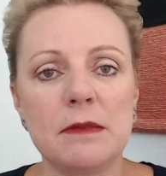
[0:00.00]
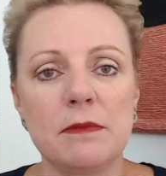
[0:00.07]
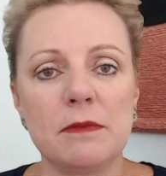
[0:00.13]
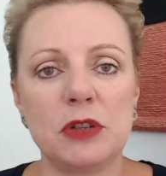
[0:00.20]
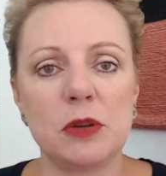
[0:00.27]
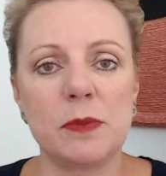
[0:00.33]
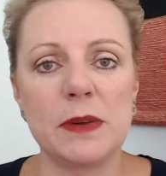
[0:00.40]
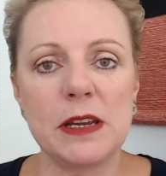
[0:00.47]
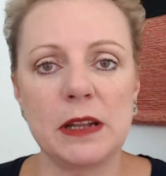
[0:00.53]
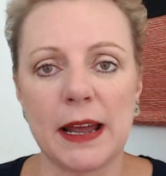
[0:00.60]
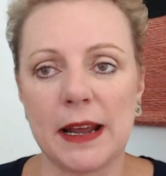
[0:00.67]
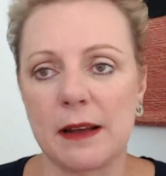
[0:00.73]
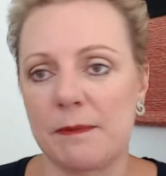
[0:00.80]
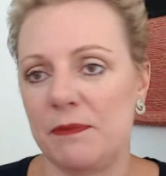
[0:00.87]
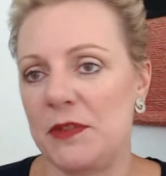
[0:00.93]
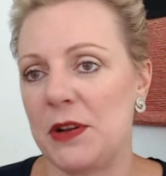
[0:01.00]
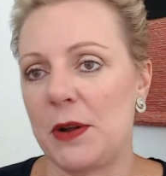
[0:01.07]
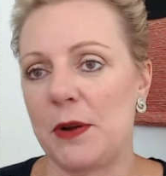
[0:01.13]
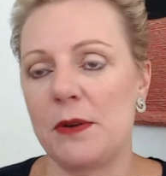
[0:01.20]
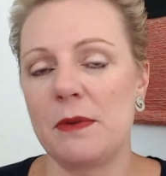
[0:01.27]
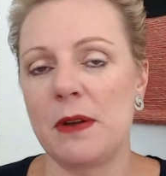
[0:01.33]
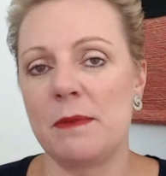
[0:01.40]
Should we, like, you
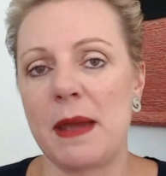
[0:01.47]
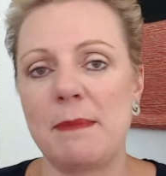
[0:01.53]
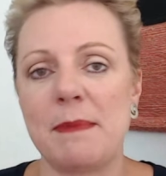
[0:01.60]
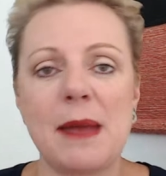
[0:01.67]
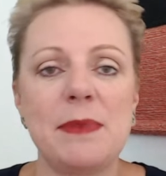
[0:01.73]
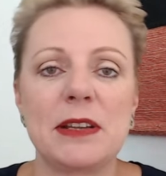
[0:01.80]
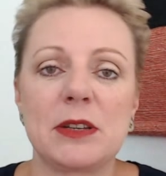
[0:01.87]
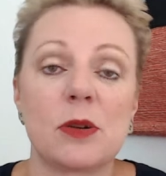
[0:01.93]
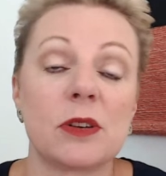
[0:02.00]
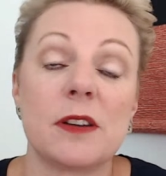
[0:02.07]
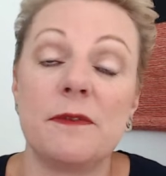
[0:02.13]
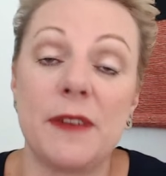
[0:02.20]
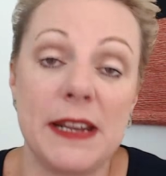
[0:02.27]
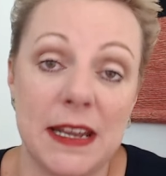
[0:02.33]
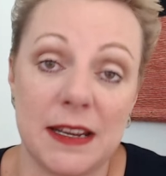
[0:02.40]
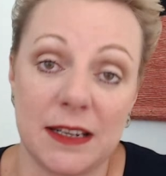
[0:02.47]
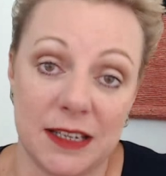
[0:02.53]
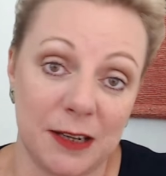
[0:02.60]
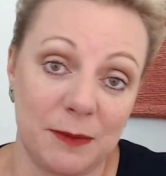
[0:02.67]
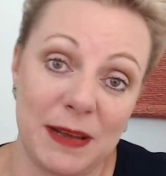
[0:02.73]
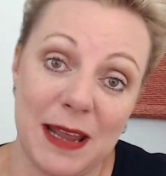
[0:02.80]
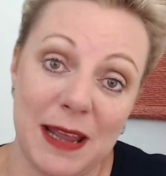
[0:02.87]
know, and maybe it's not convenient
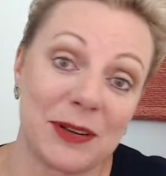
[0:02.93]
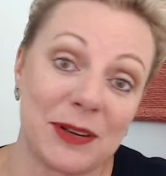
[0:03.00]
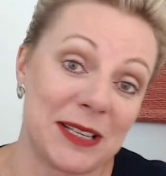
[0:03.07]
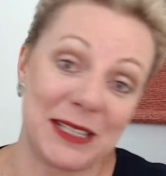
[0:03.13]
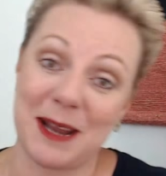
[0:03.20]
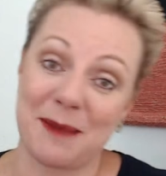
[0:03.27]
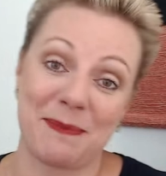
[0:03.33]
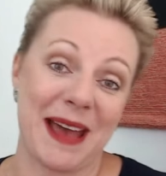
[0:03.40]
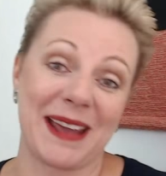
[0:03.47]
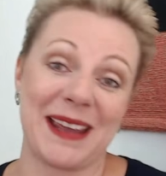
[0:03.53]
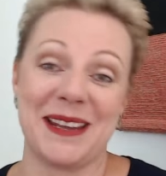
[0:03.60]
to be able to step back